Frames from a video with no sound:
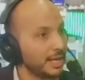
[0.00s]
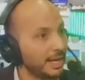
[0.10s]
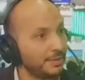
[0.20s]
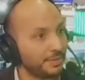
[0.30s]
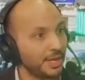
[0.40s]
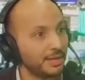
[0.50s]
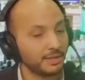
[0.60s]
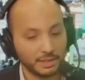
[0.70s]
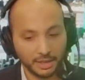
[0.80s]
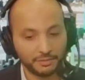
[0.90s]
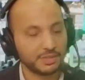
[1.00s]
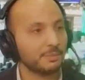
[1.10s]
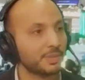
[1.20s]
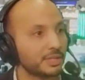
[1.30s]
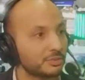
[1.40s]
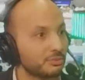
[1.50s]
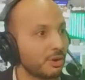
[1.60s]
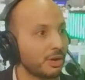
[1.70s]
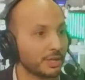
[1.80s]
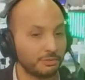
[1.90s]
And then if something is
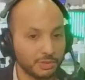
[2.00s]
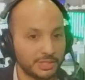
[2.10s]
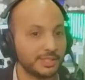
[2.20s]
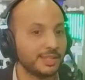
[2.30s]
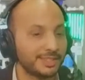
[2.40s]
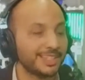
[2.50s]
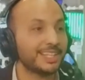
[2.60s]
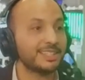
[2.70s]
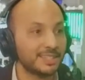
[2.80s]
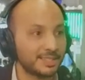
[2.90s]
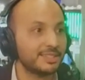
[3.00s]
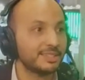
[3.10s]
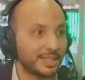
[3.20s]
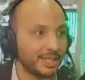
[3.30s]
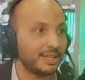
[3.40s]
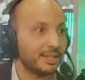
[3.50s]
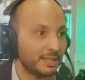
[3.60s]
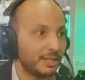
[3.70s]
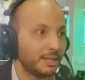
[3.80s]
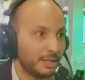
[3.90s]
wrong, if we see that consistently
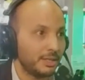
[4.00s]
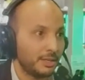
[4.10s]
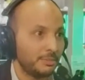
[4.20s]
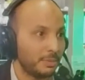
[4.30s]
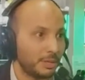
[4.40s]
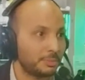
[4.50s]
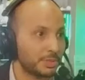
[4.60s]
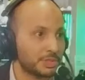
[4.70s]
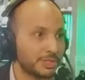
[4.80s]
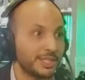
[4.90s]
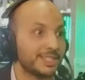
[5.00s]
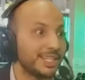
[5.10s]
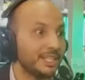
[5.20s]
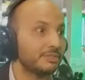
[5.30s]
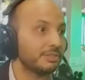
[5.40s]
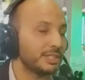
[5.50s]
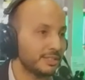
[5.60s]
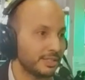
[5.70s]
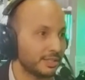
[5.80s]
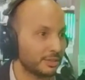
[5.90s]
uh, blood pressure is
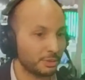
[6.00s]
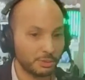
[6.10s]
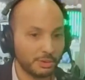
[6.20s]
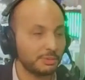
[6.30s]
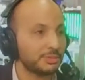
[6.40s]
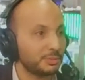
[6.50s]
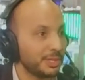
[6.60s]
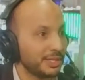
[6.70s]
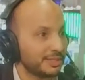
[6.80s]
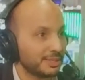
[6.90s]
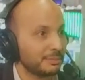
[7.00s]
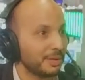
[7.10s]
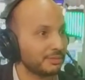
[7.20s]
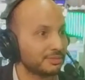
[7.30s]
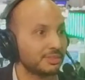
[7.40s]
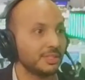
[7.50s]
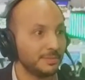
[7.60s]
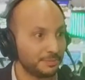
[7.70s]
increasing throughout weeks and months,